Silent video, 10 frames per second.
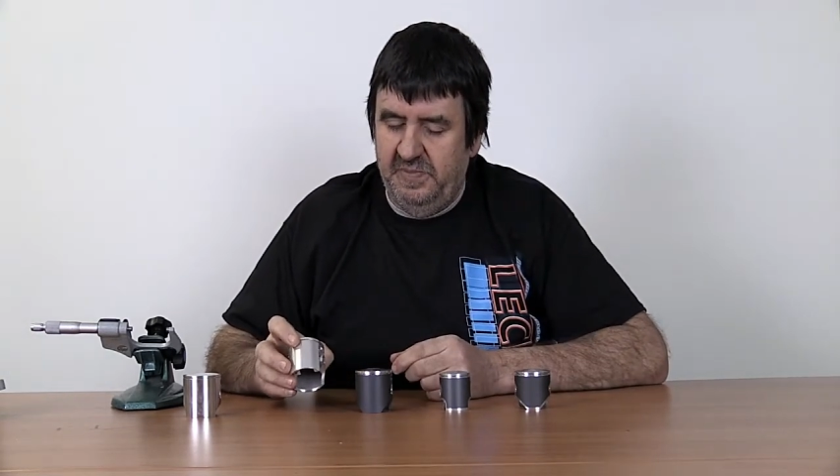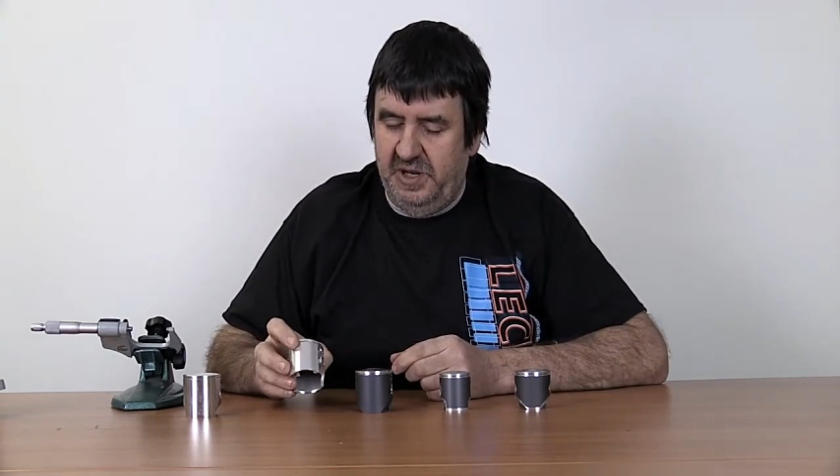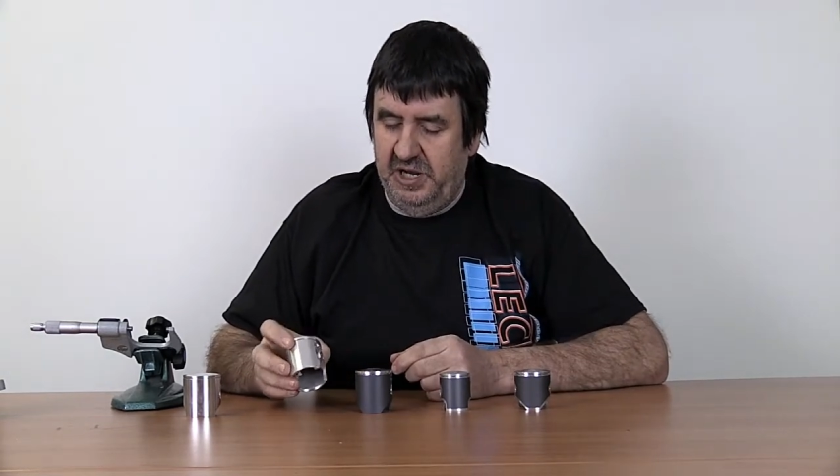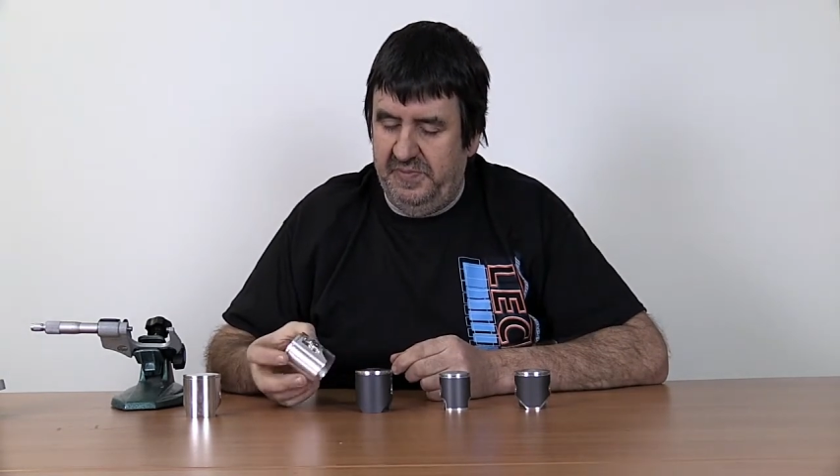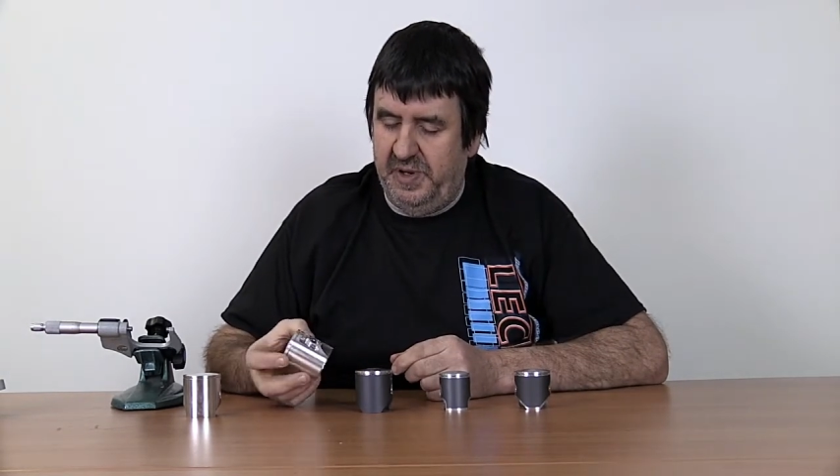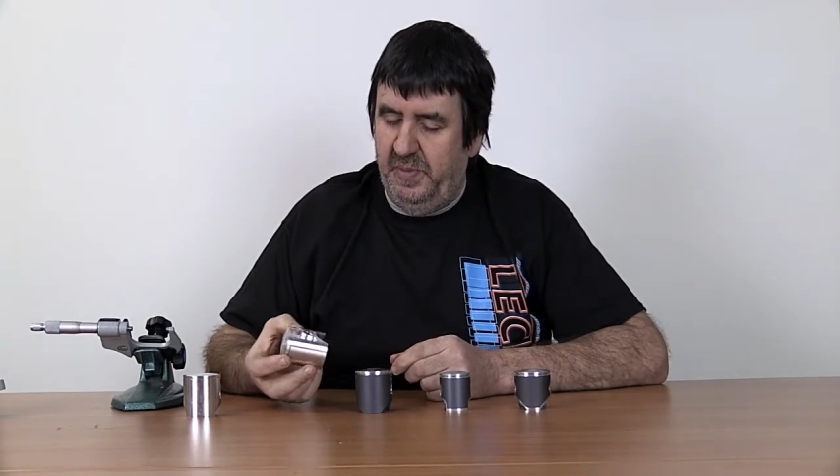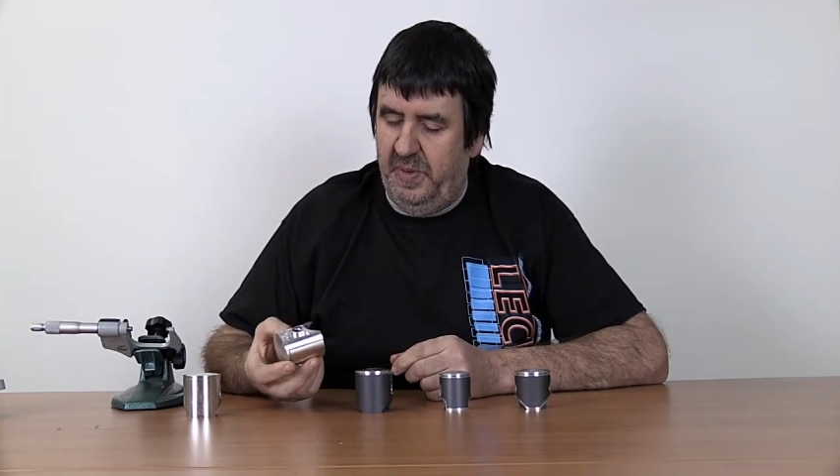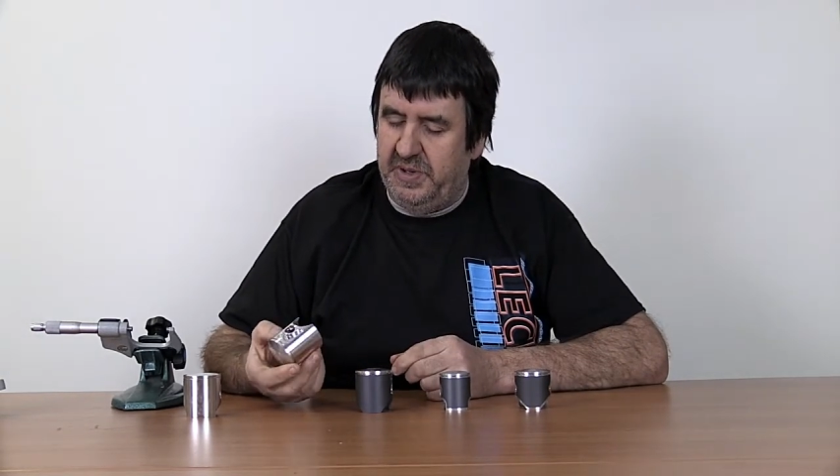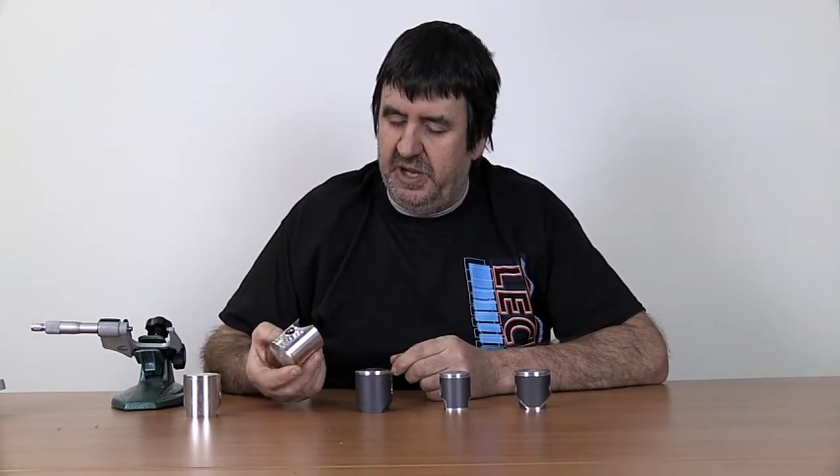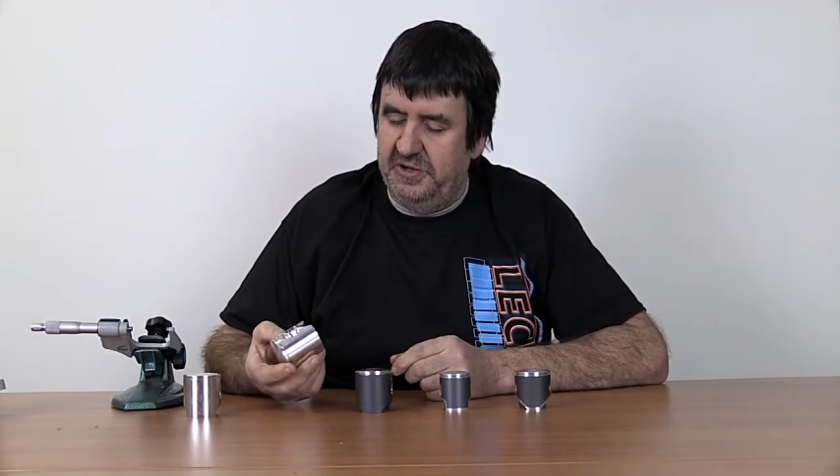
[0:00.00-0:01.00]

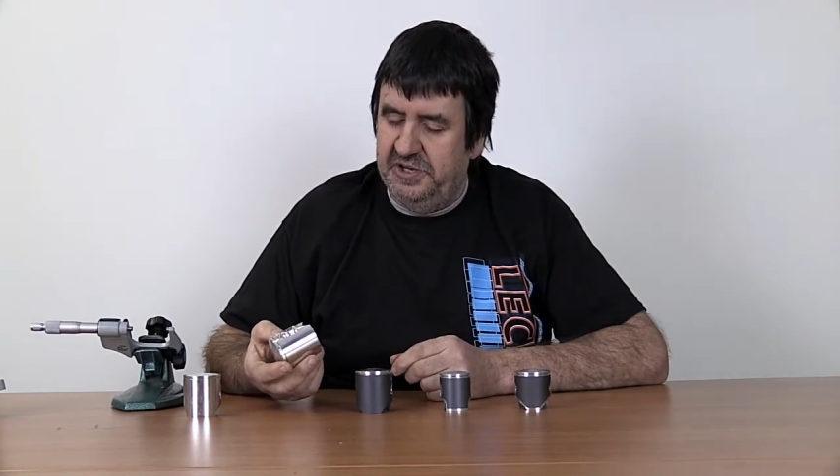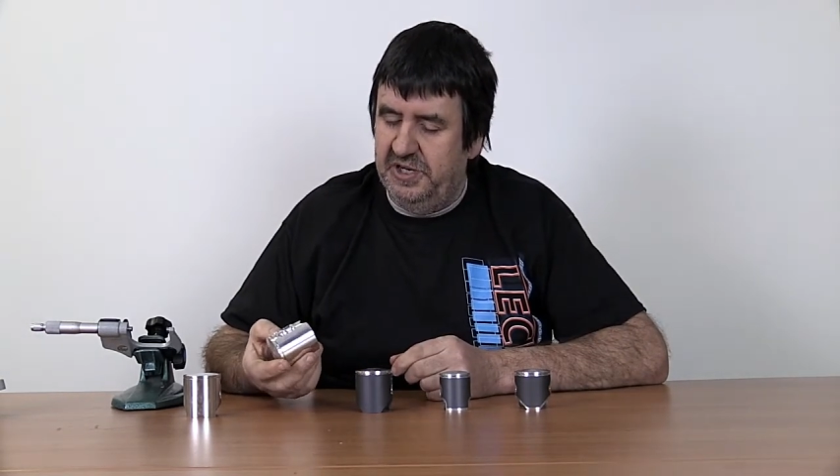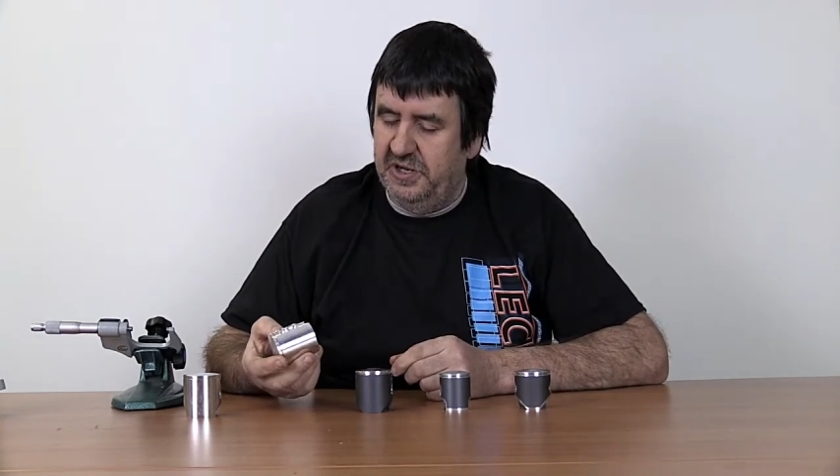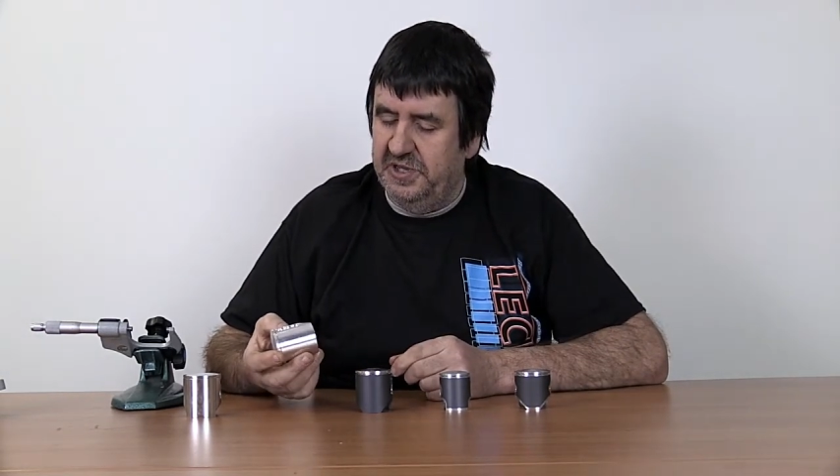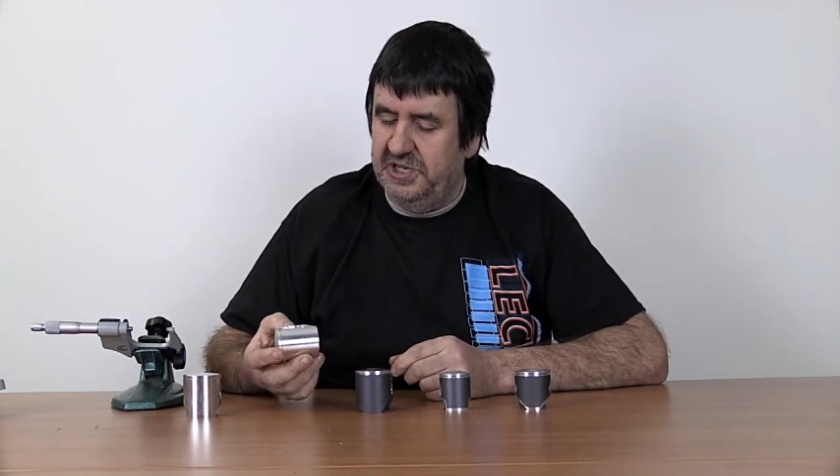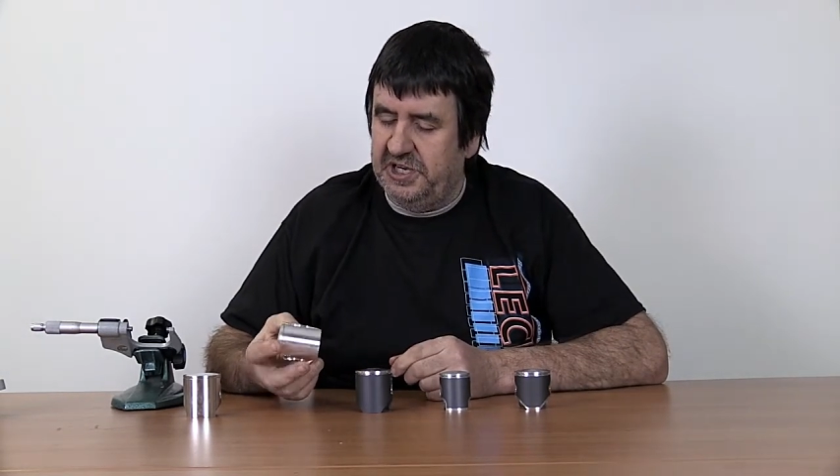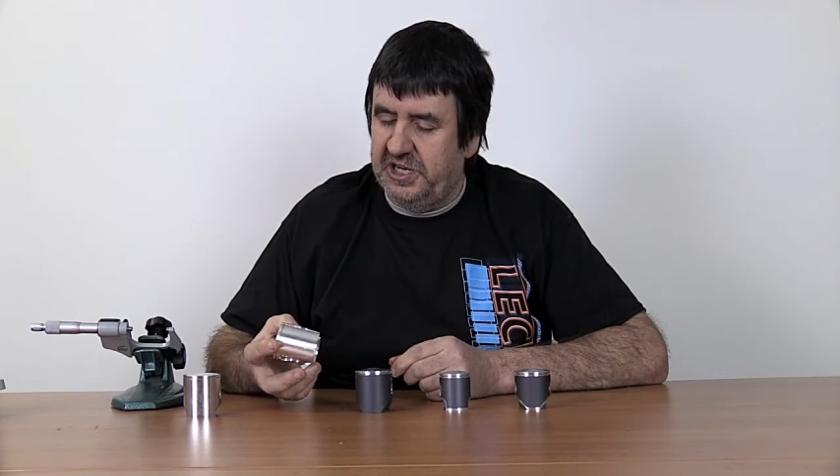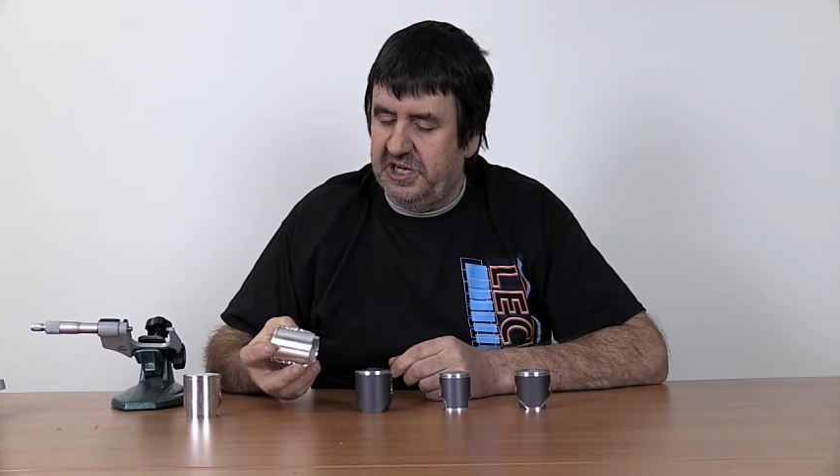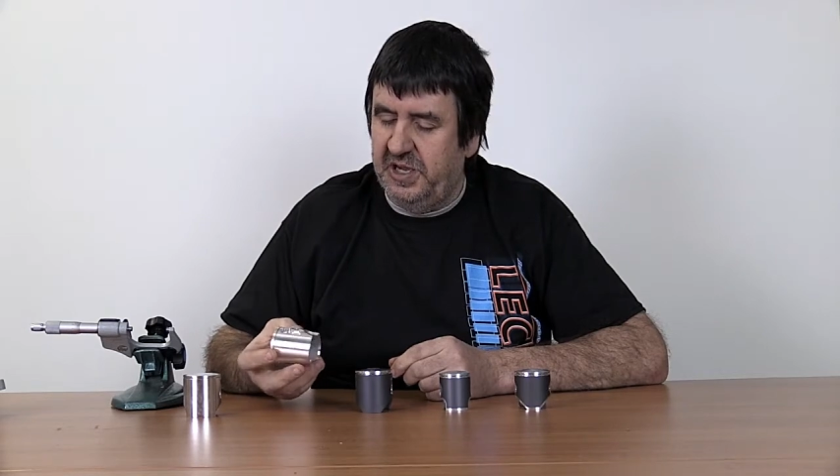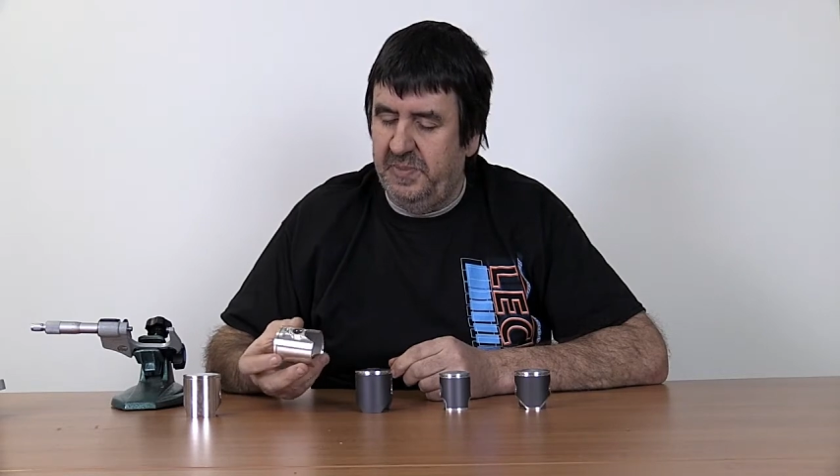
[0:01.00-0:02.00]
molybdenum coating on this
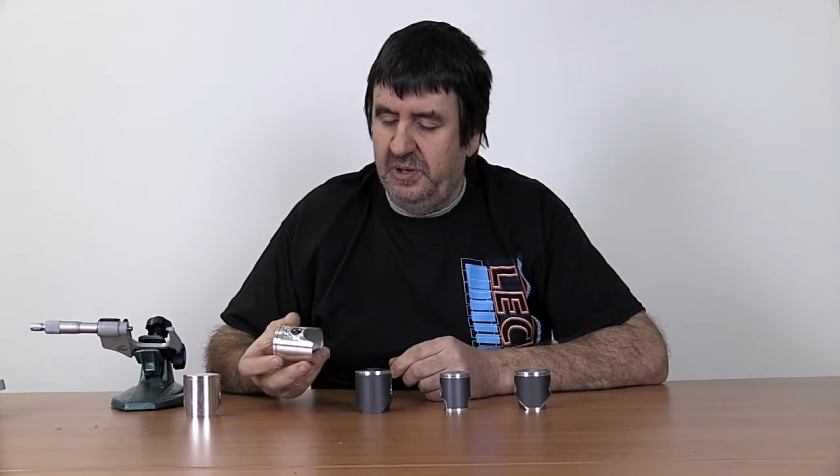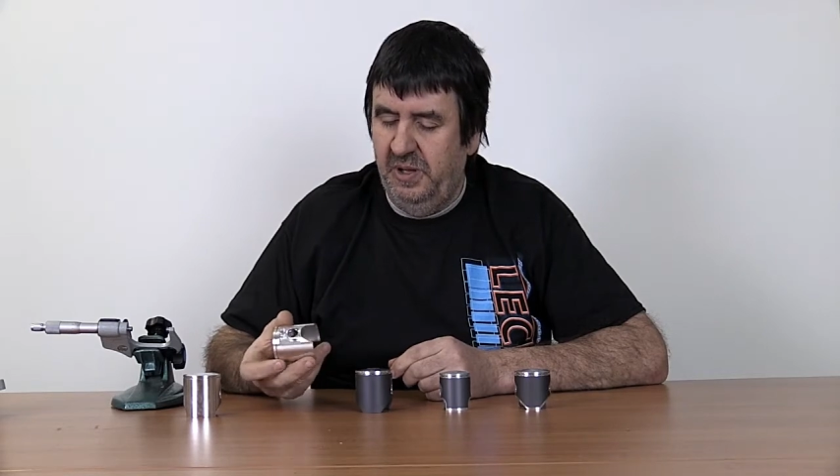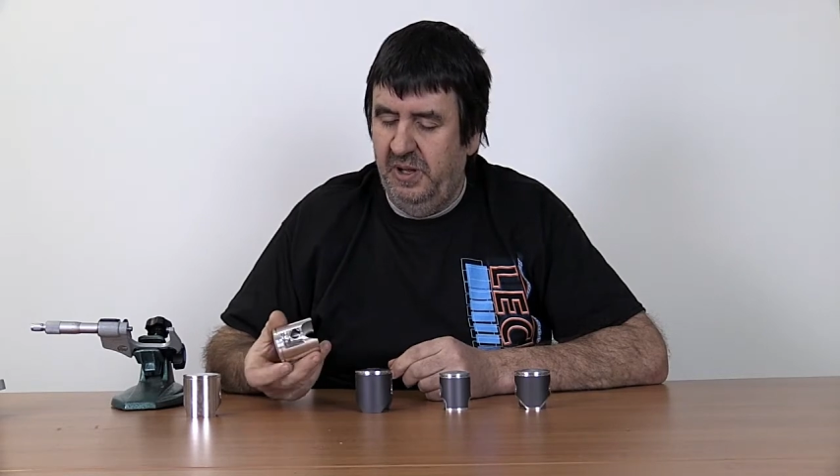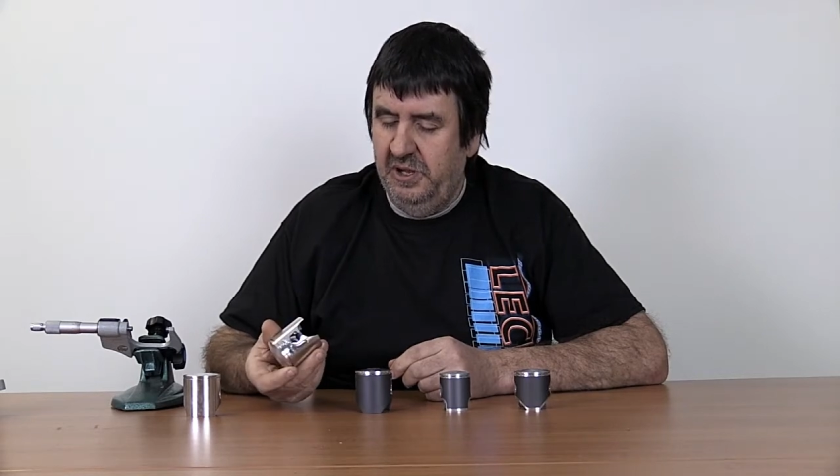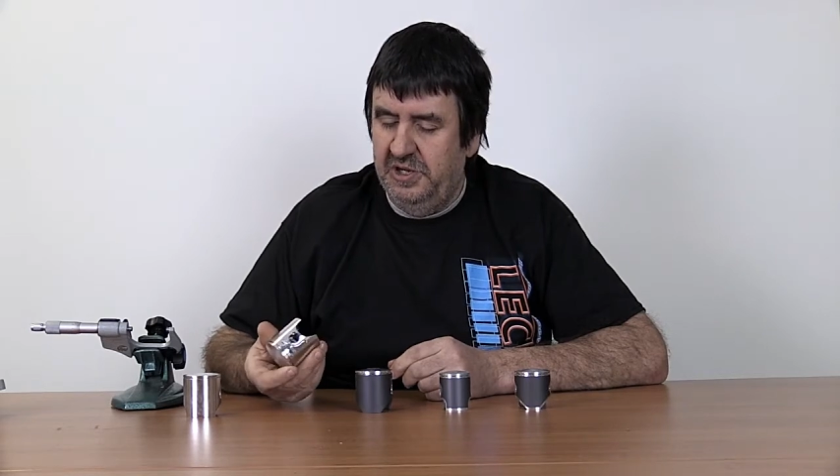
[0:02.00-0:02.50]
example.